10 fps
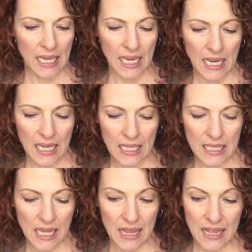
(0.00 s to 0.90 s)

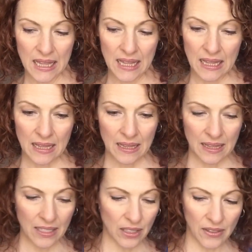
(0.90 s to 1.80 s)
and
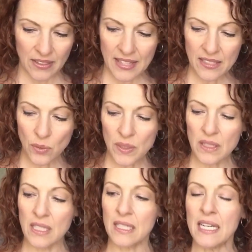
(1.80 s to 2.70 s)

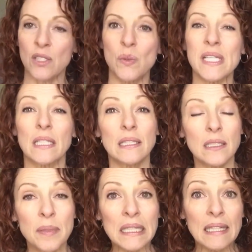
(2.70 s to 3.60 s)
this next one's a
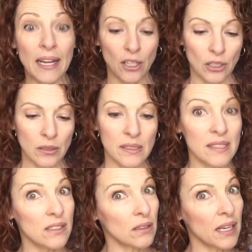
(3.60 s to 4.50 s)
little bit lighter,
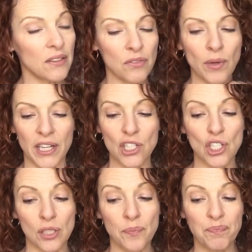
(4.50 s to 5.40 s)
still kind of
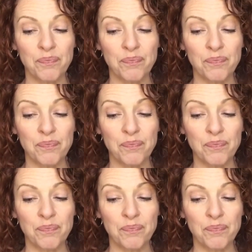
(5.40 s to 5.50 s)
rich.